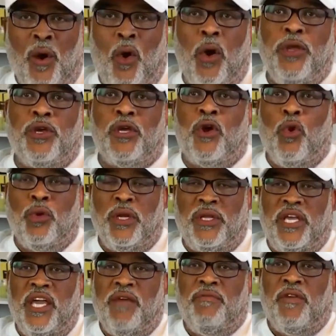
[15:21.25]
Or you can go to
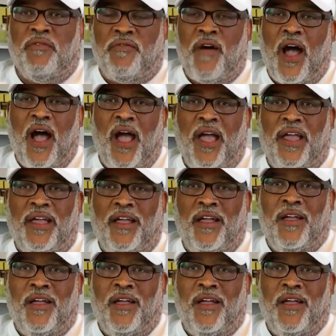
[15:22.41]
Givelify